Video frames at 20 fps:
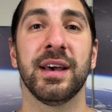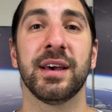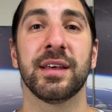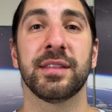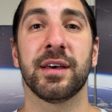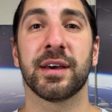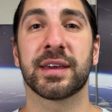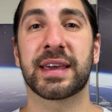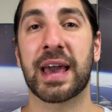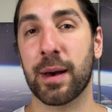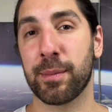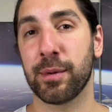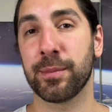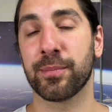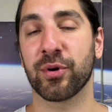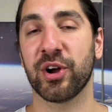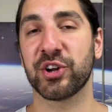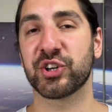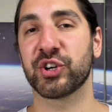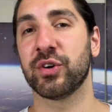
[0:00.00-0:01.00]
The cabin
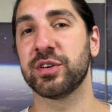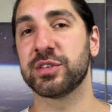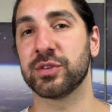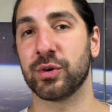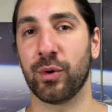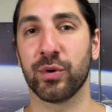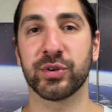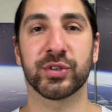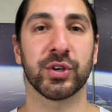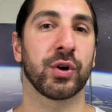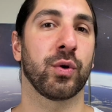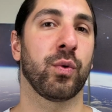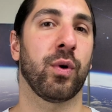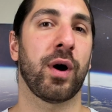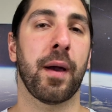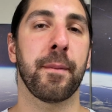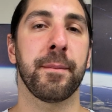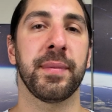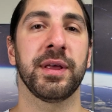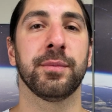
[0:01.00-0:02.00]
pressure is also
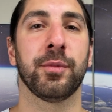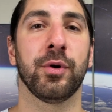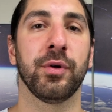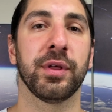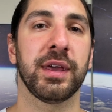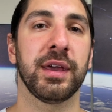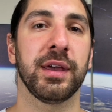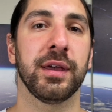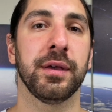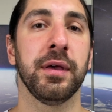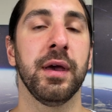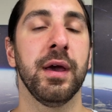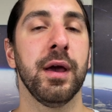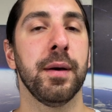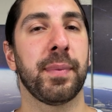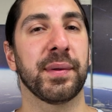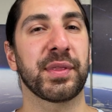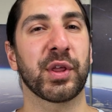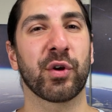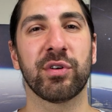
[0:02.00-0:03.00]
quite minimal here,
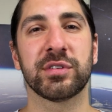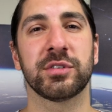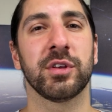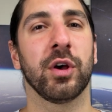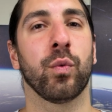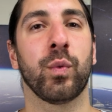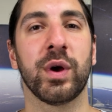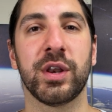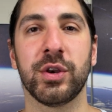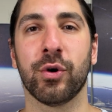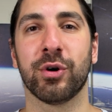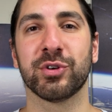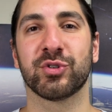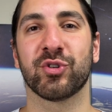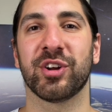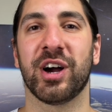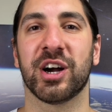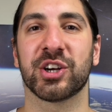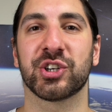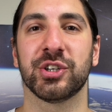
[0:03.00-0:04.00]
but there is no wind noise
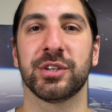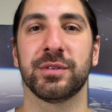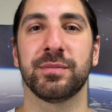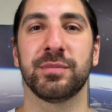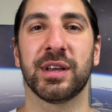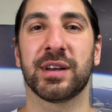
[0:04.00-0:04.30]
reduction.